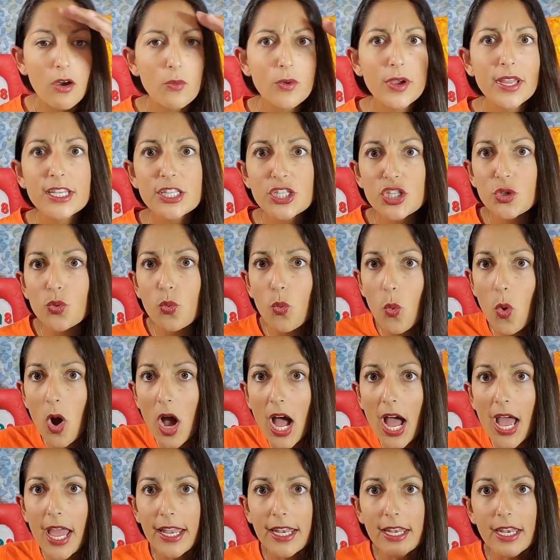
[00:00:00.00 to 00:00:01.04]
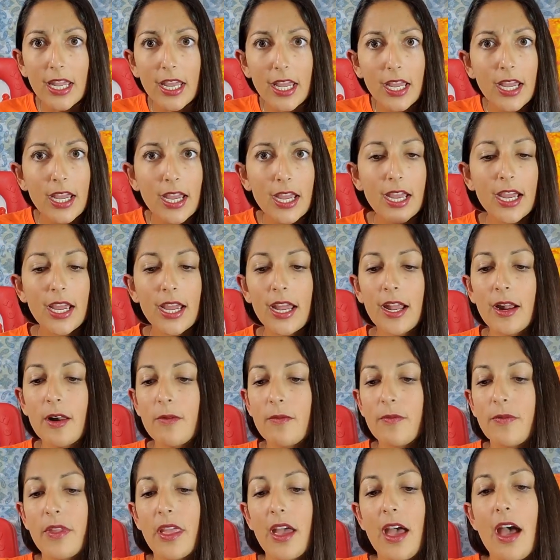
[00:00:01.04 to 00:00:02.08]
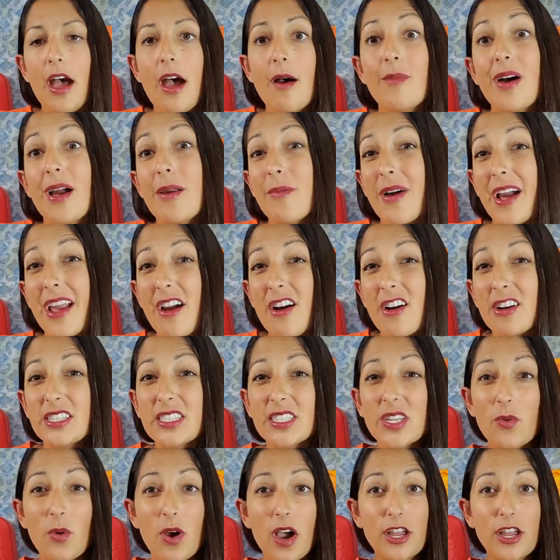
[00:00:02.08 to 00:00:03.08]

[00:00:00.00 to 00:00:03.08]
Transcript: Which one? I might also